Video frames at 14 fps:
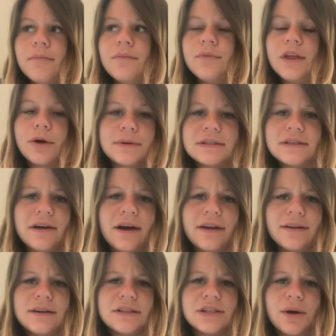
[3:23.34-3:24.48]
there was
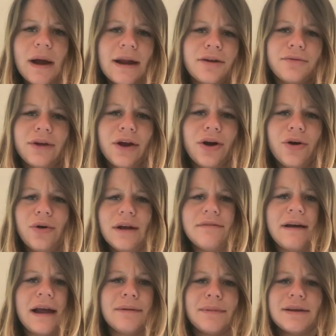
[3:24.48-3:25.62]
none. So I don't know if
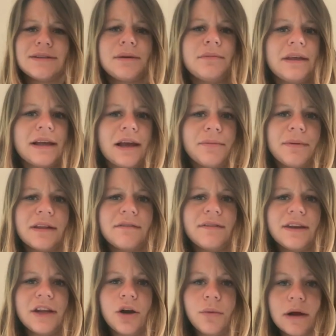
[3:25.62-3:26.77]
I messed something up on the
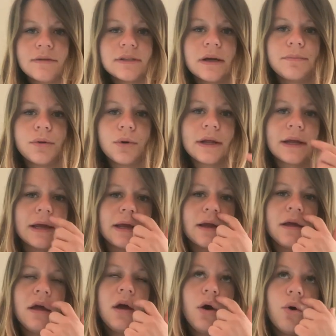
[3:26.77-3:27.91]
video when I was uploading it
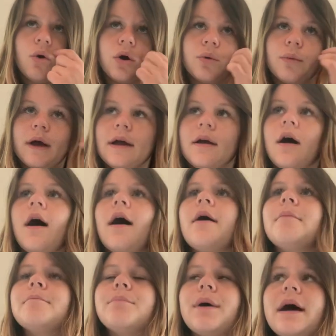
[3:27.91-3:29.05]
or what,
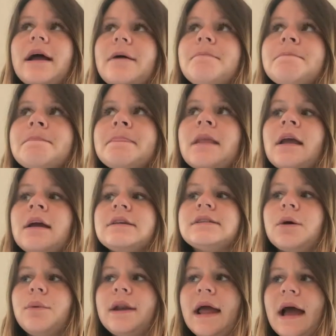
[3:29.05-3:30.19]
but
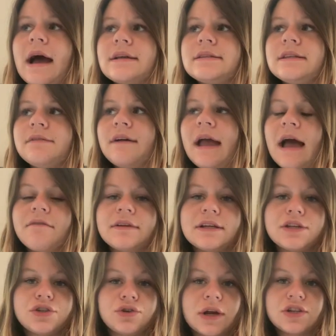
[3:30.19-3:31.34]
someone asked if I have any
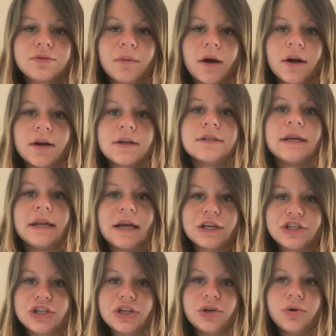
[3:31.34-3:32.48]
stretch marks, and I
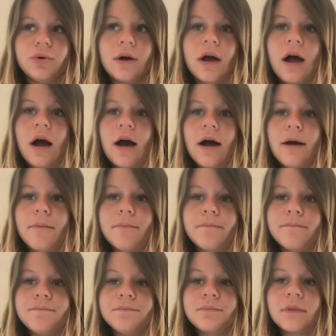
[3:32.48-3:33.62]
do.
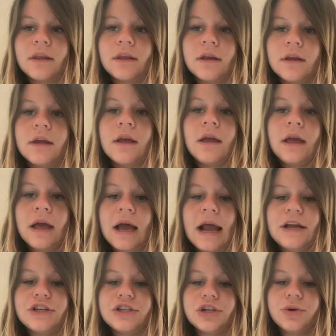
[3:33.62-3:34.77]

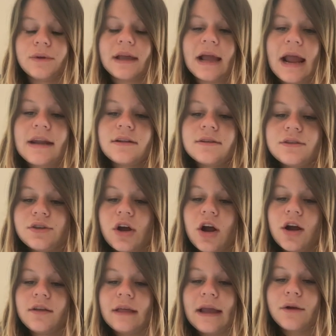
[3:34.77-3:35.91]
I do. They kind of
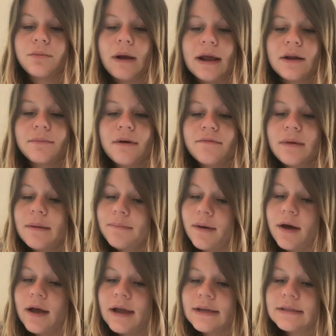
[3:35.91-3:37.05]
start like right above my
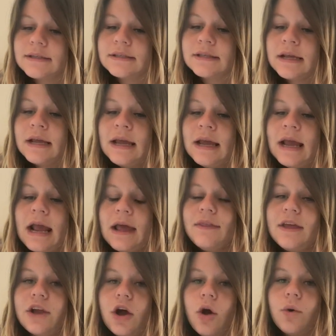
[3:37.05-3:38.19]
butt, and
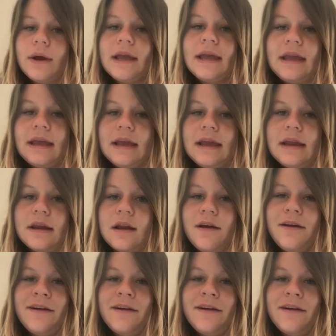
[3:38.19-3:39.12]
they go in